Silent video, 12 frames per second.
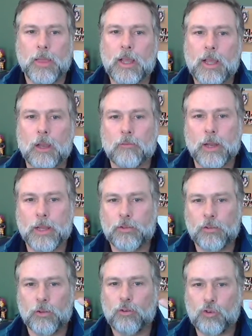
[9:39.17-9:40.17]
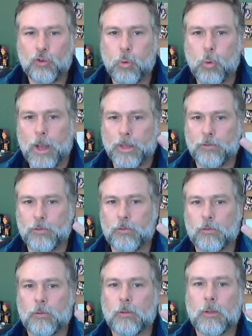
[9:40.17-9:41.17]
They cut rates
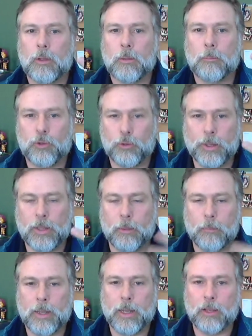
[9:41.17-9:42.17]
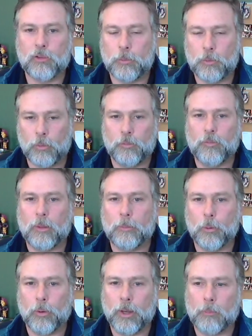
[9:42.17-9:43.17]
twice between the meetings between
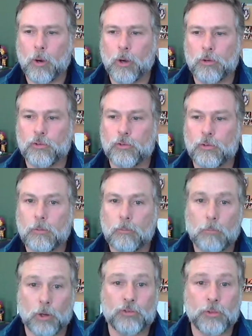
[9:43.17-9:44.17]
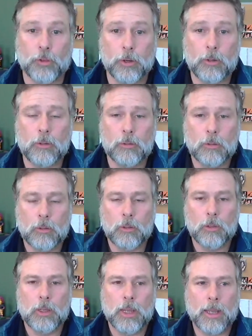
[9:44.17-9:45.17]
February and March. March 3rd
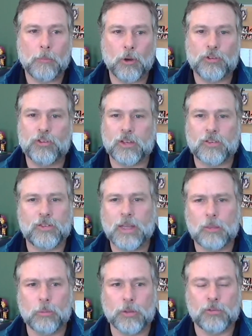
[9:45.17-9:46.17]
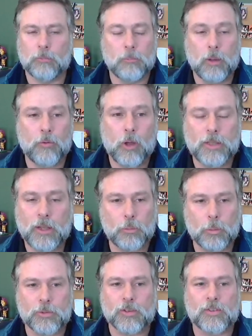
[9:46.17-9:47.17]
and March 16th, which of all
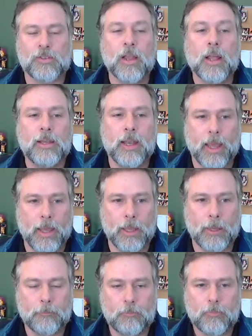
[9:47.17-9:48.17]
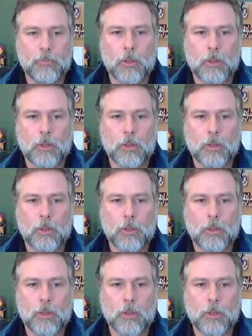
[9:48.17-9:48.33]
days was a Sunday.